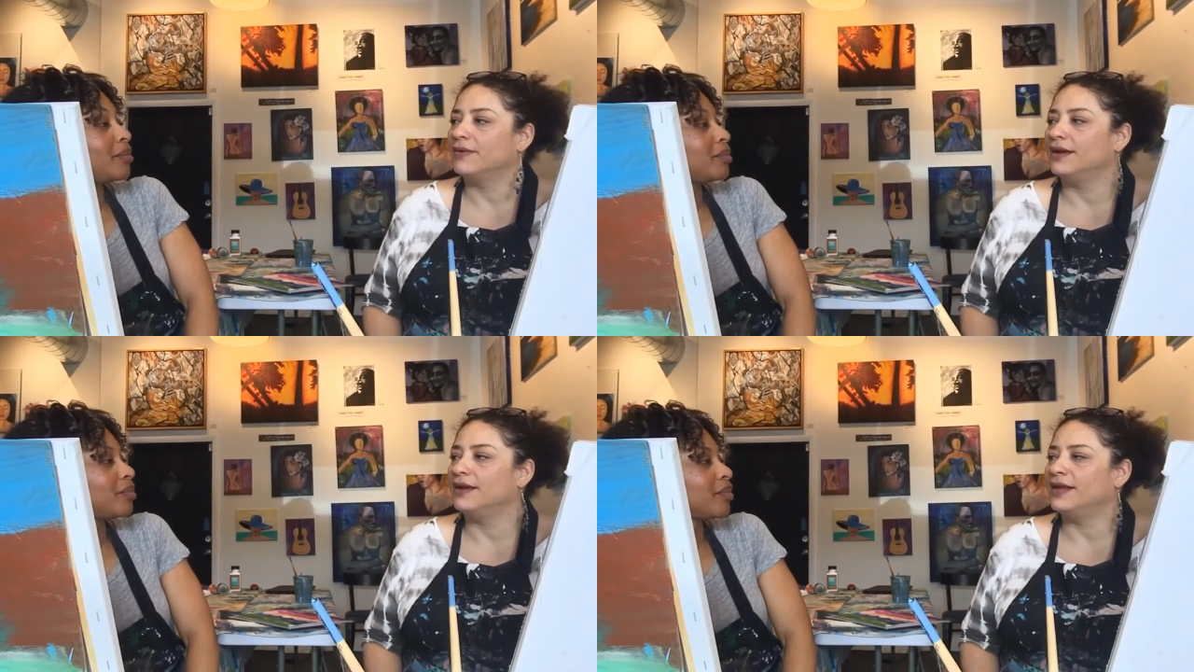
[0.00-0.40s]

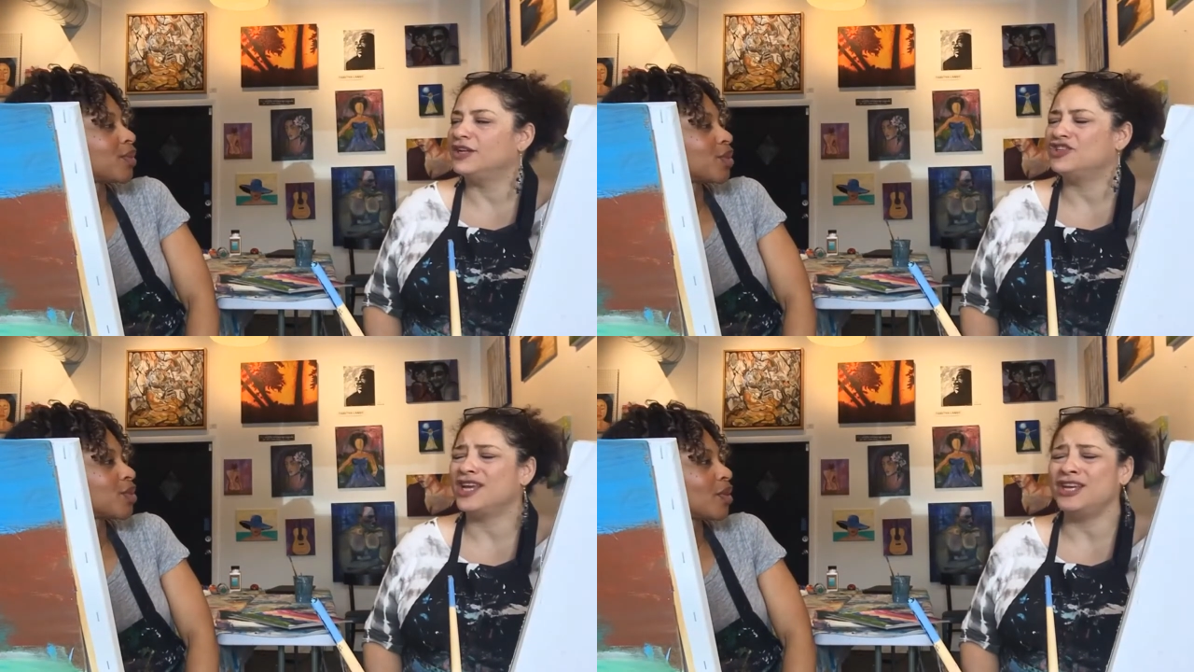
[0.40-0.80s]
Speaker 1: Right.
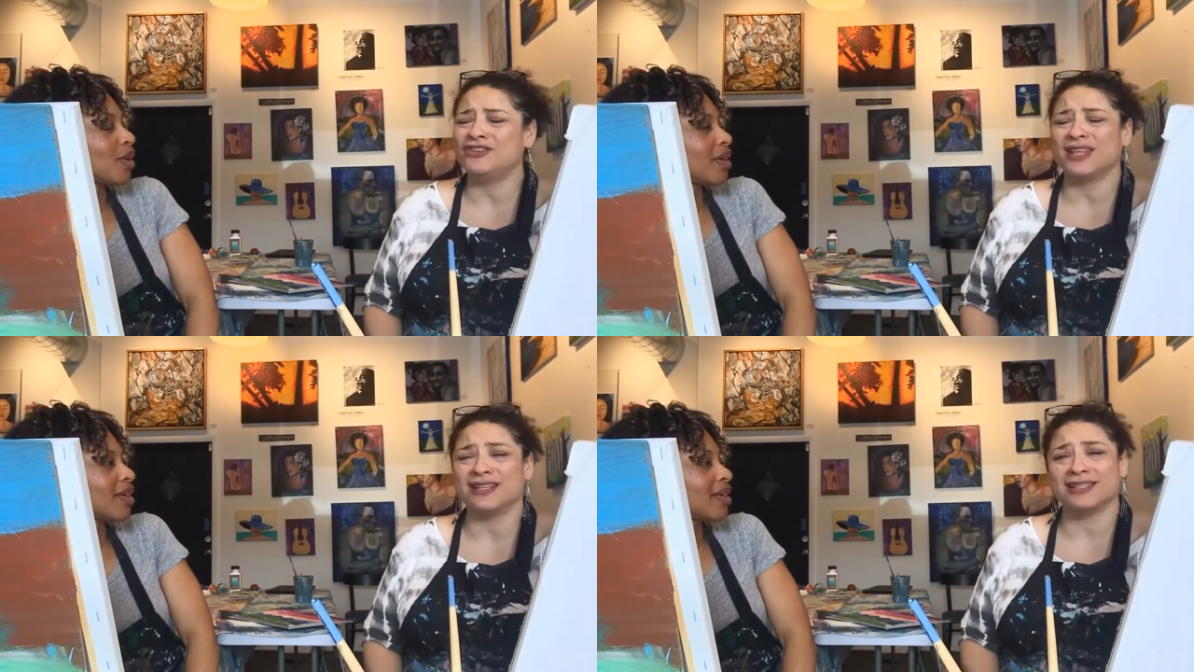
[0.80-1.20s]
And
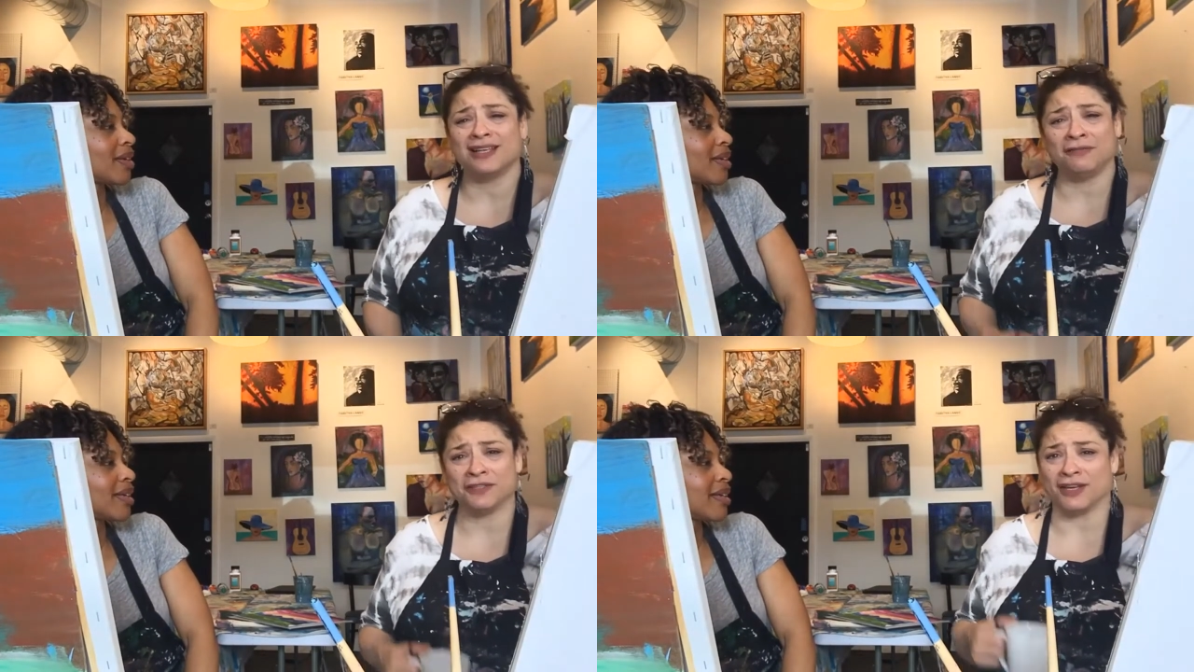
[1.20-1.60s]
change that
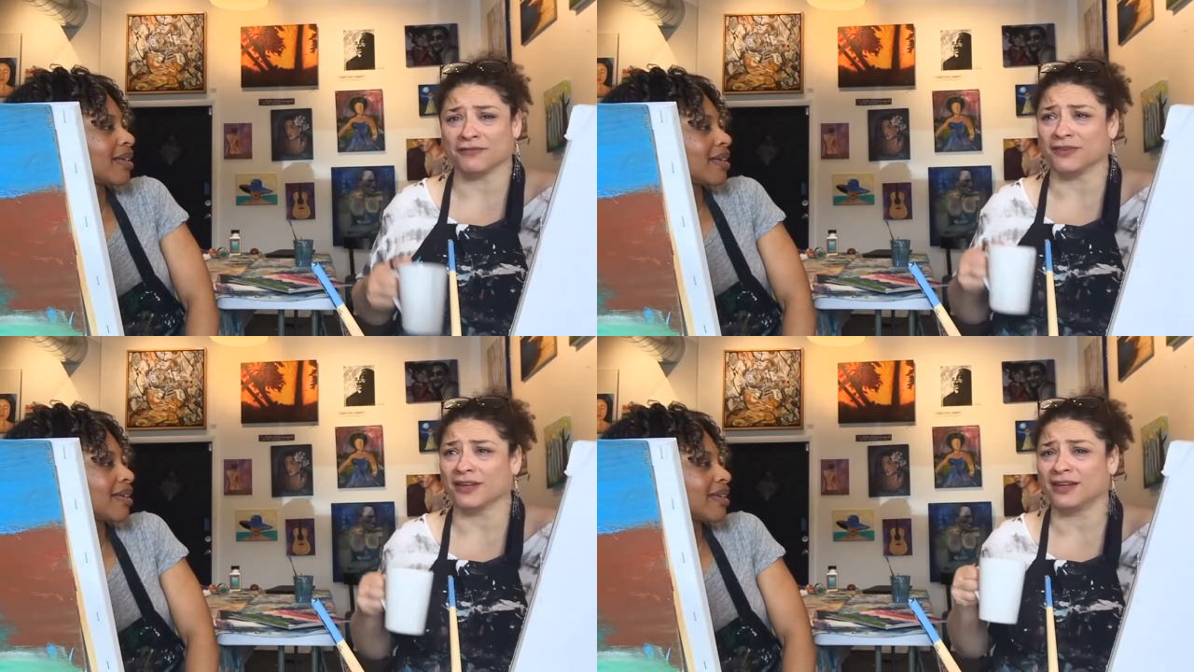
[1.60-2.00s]

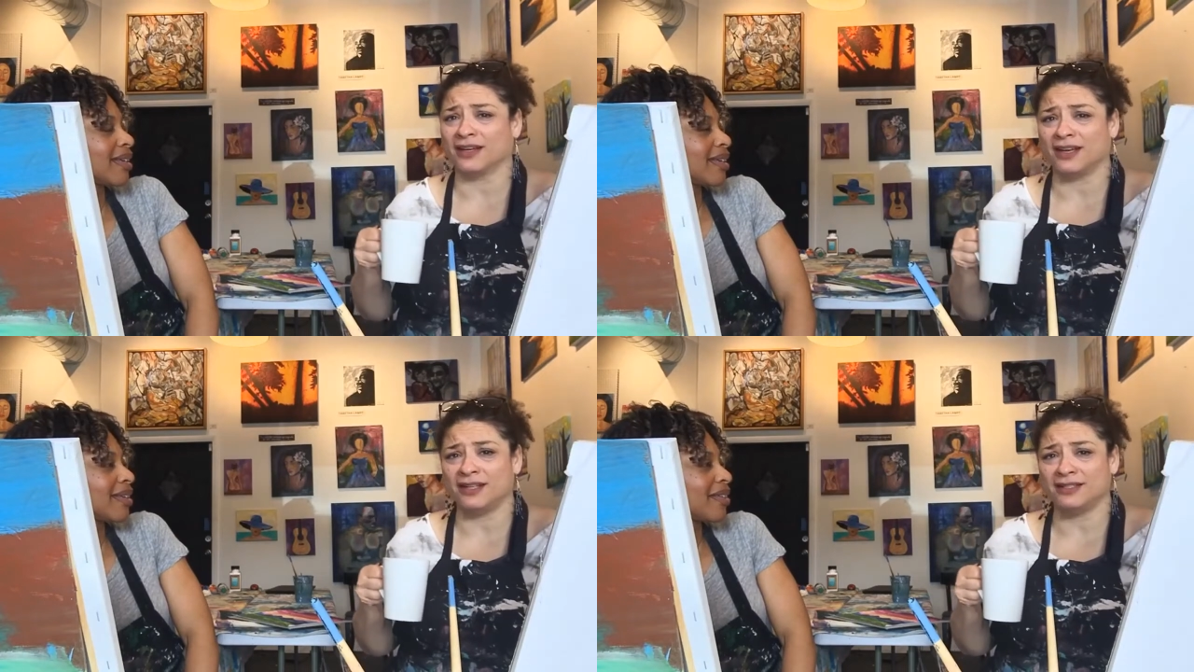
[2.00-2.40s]
self-talk, for
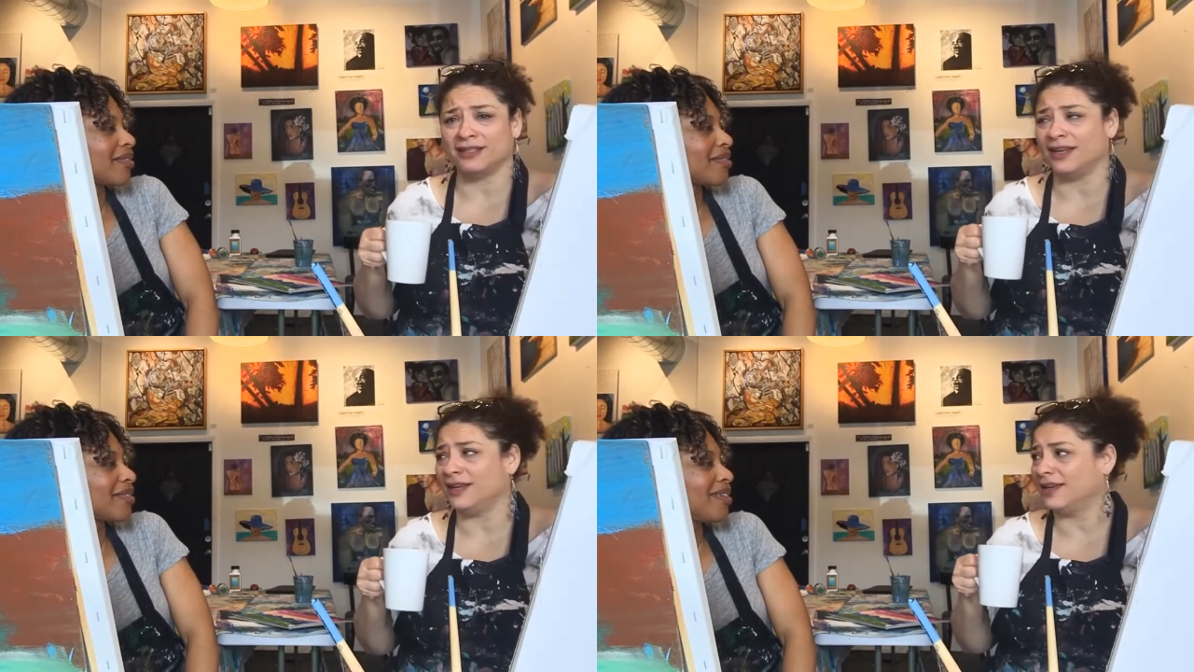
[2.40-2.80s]
God's
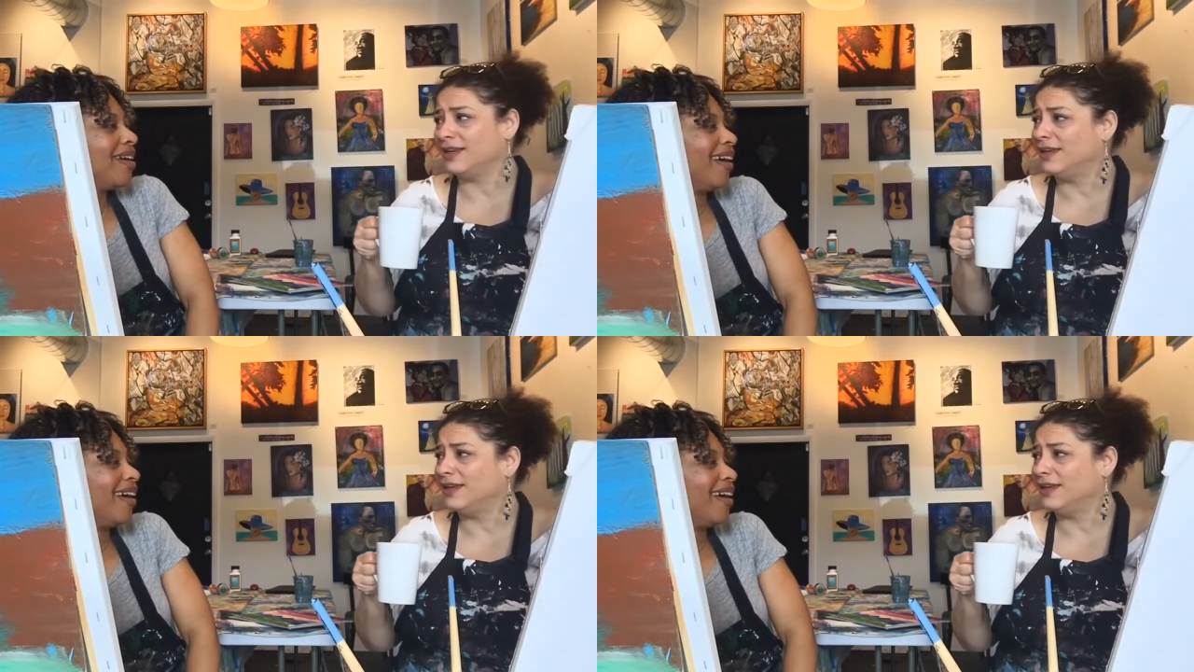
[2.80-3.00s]
sake.